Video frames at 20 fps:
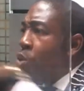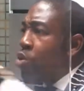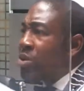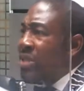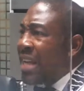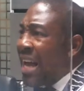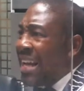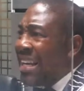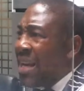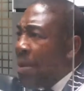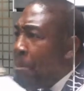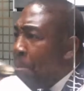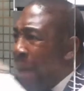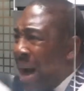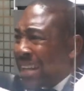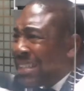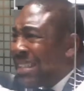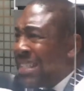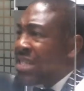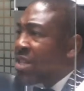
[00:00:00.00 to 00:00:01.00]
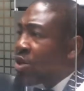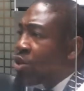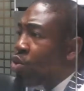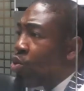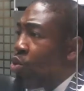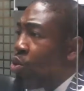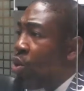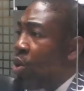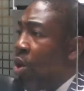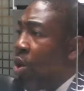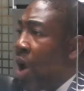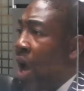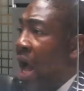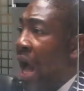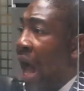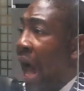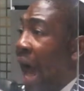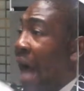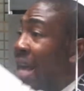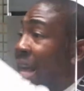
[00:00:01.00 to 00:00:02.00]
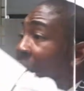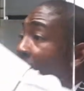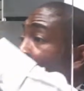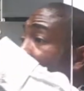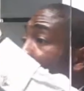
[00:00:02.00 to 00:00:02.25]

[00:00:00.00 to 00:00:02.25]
who say the margins, no? Eh,